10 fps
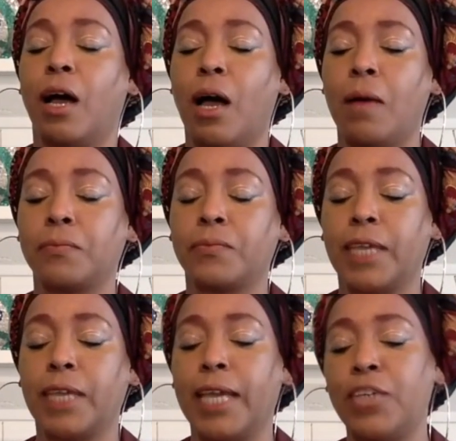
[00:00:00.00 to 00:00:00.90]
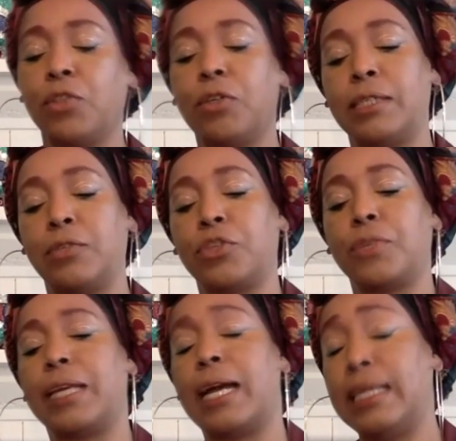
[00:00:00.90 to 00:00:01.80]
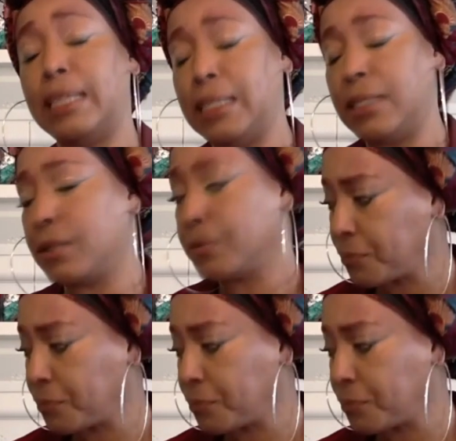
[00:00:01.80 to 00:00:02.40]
the Haitian Lawyers Leadership that I lead,